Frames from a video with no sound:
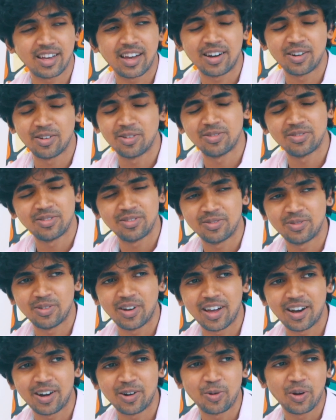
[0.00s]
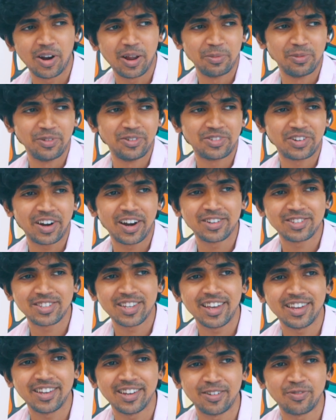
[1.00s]
I don't know what I'm trying to
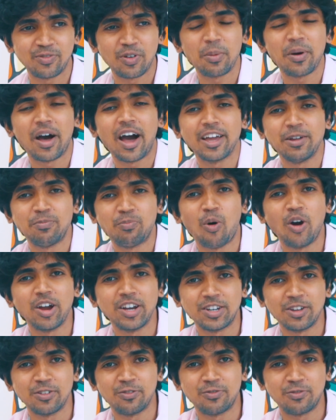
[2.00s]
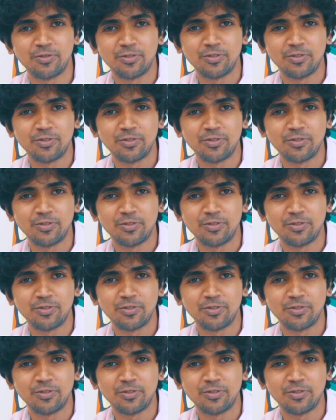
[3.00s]
say here from a high point of